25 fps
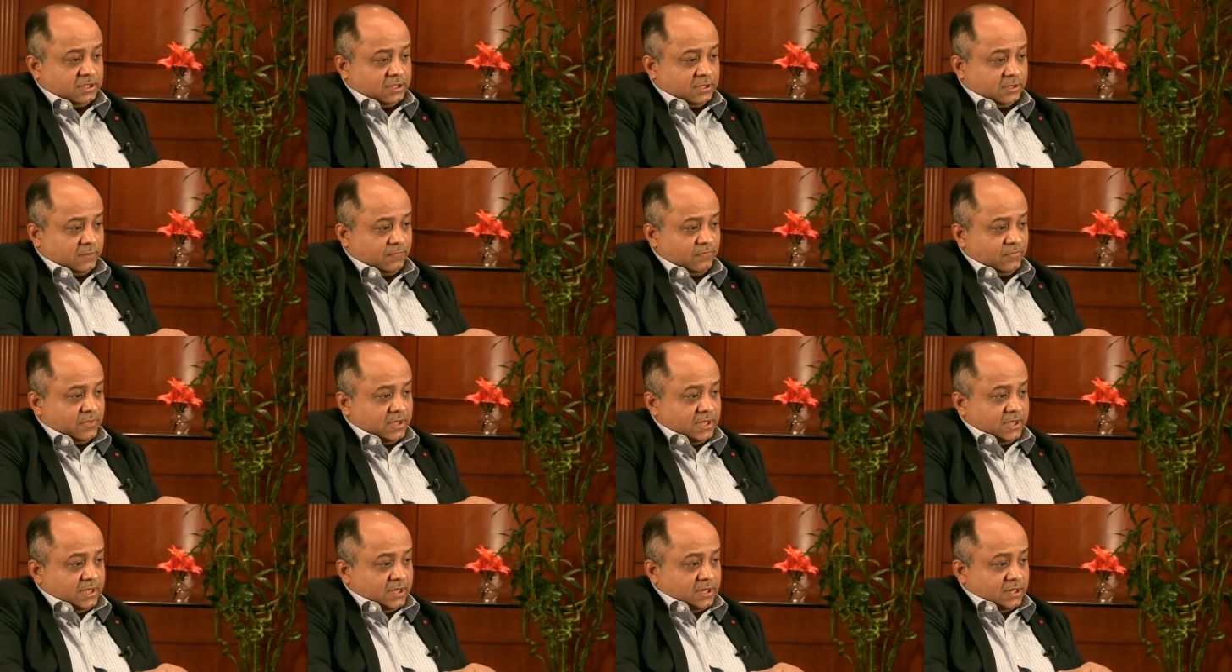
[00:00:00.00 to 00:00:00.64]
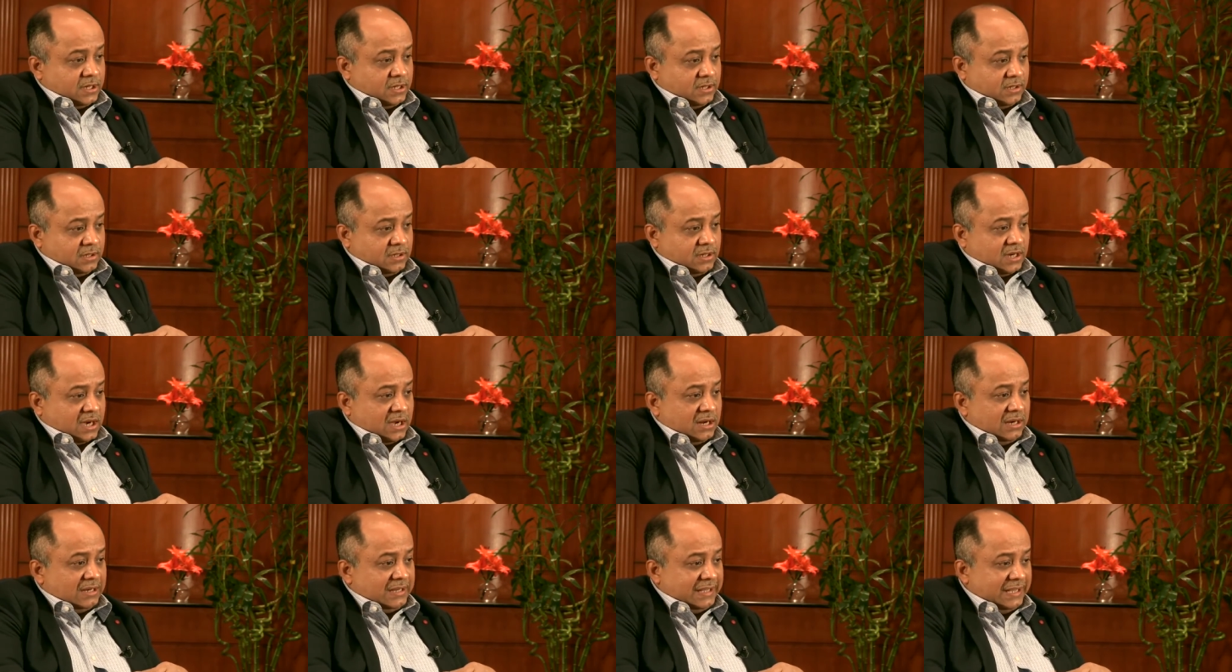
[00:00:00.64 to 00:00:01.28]
Um, uh,
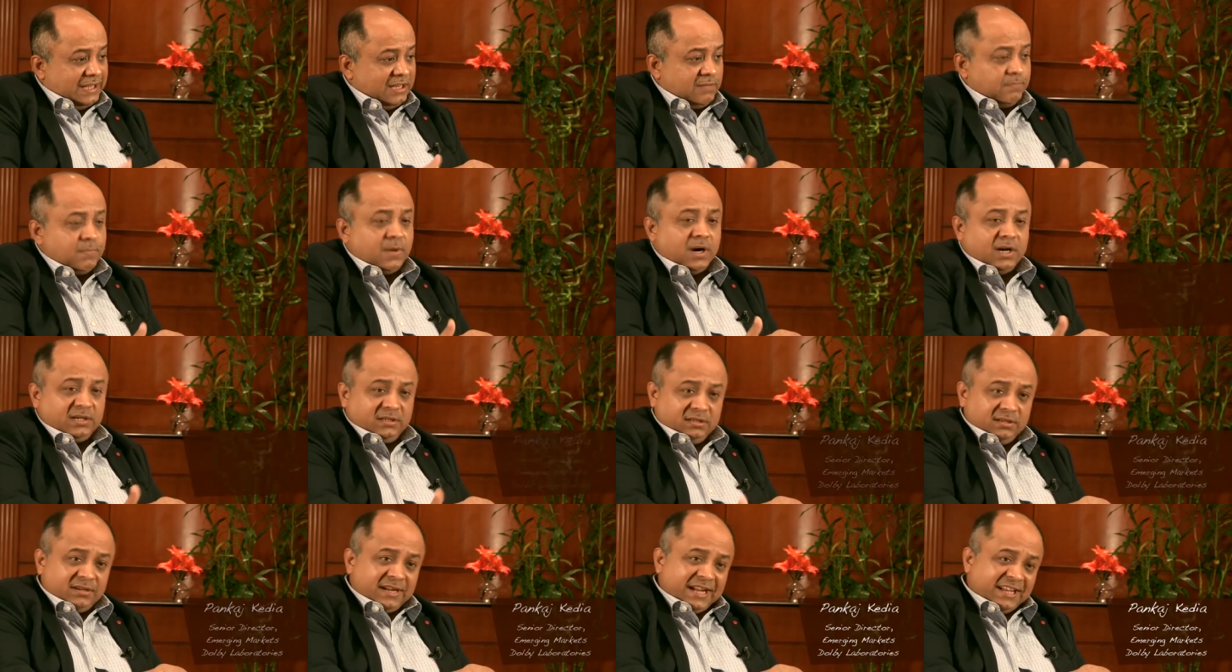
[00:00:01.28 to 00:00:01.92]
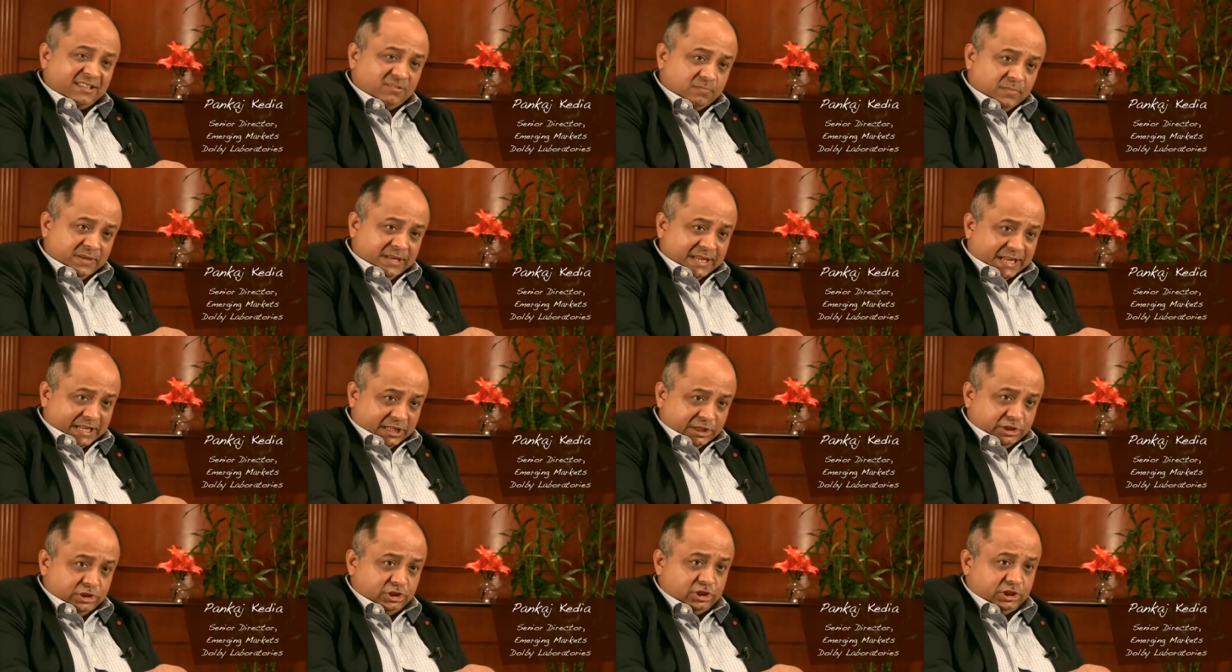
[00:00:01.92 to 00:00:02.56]
our lead partner has been
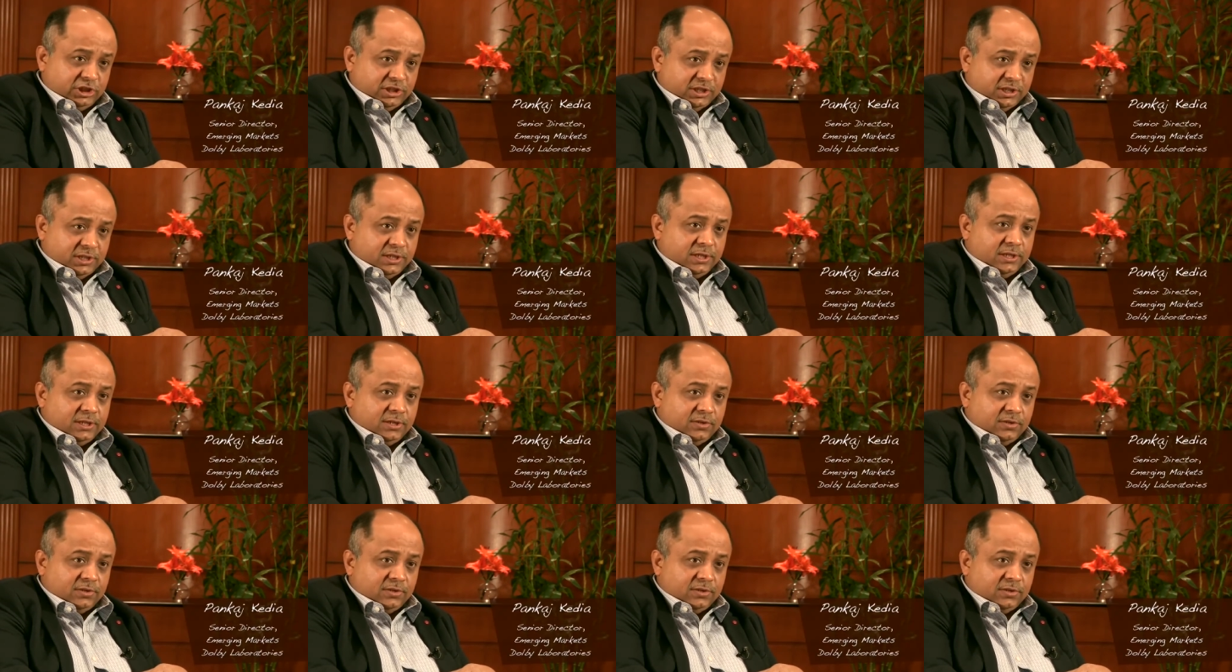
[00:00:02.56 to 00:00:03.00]
L G.